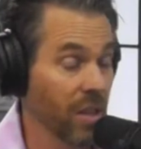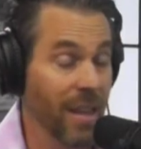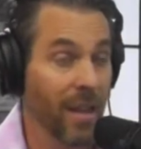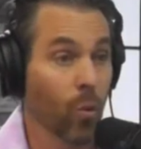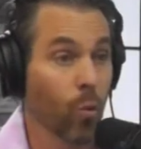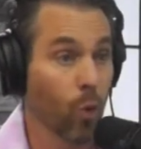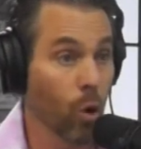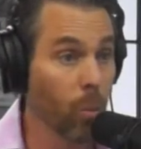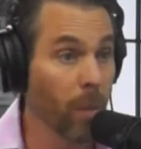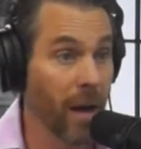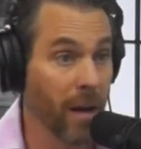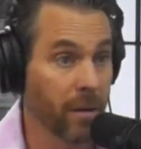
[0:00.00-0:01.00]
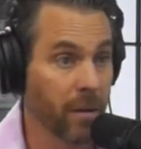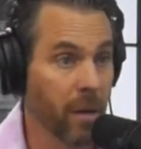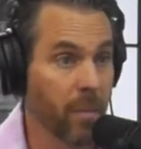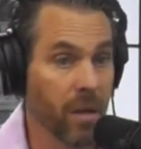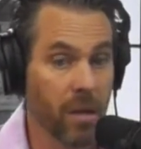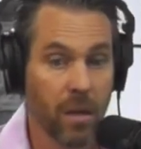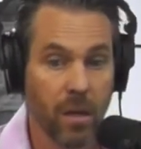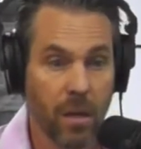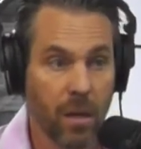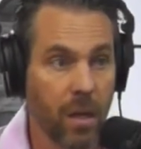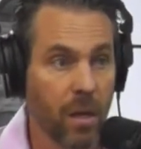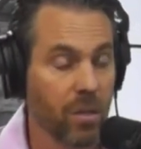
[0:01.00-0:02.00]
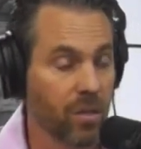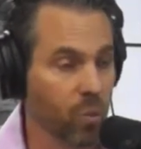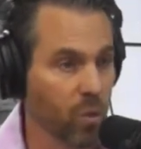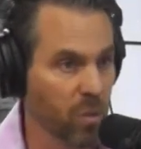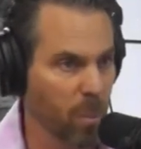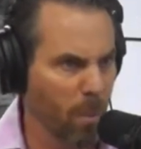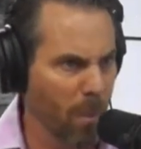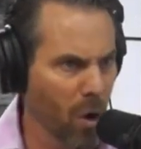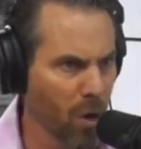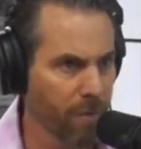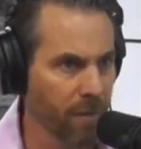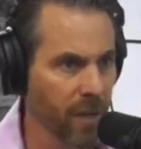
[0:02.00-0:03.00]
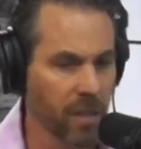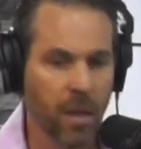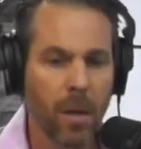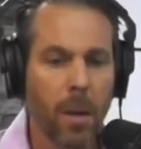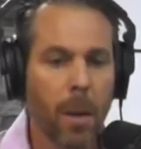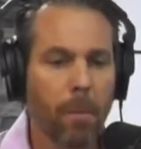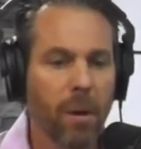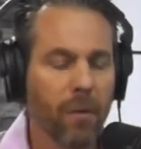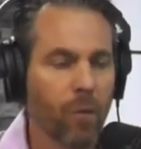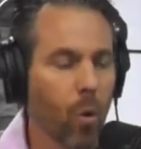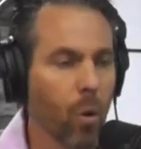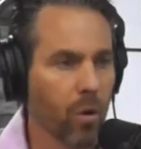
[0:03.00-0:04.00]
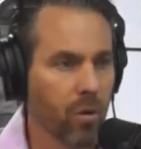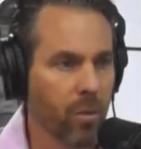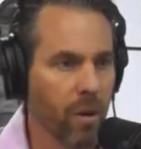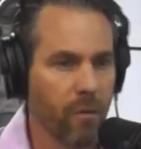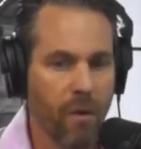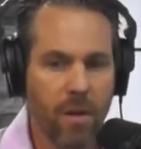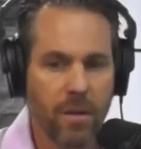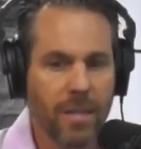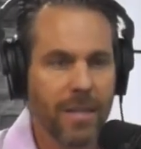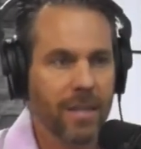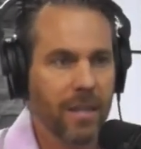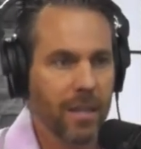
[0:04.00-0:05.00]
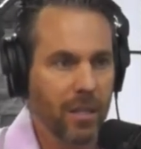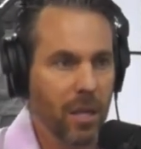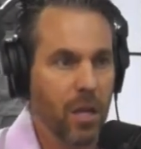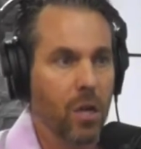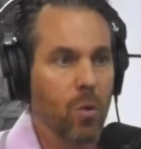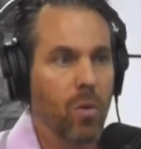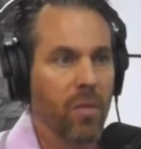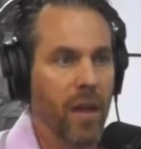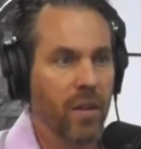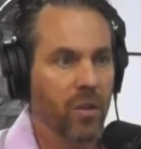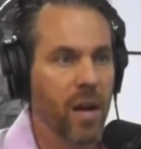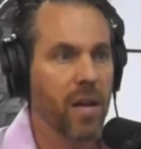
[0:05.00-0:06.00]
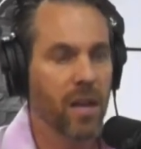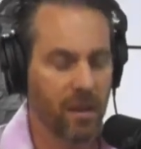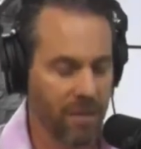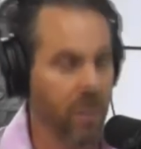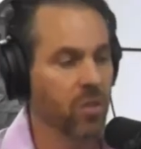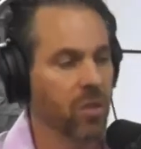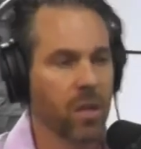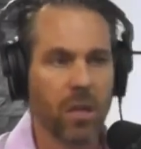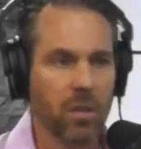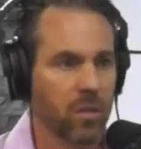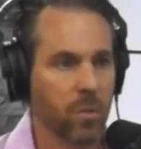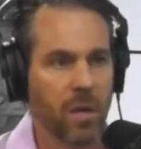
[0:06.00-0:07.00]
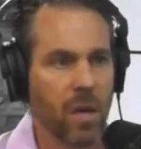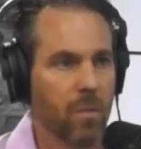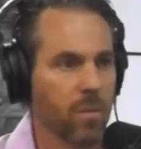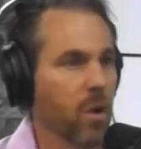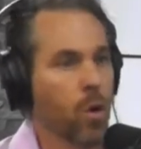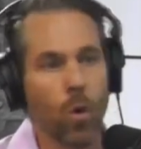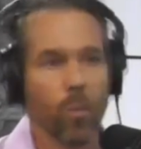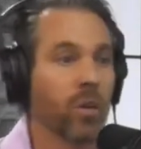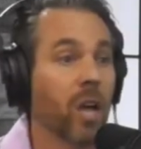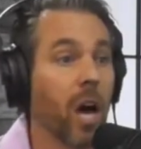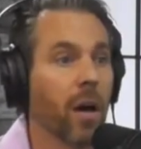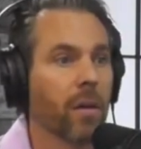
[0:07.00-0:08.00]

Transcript: like a robot. Yeah. I mean, he just was perfect. But of course, my friend didn't continue with that training, and eventually he just became a normal dog.